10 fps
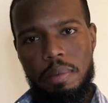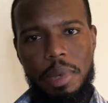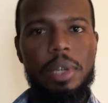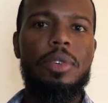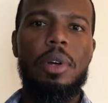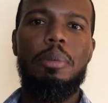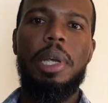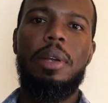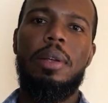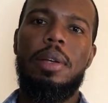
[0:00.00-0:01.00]
Be a
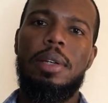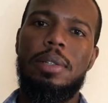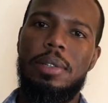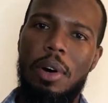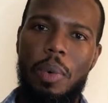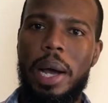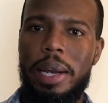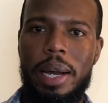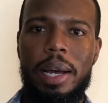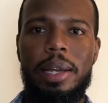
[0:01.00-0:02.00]
gentleman. Don't
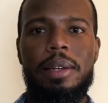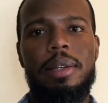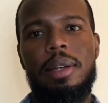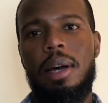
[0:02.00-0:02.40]
white knight.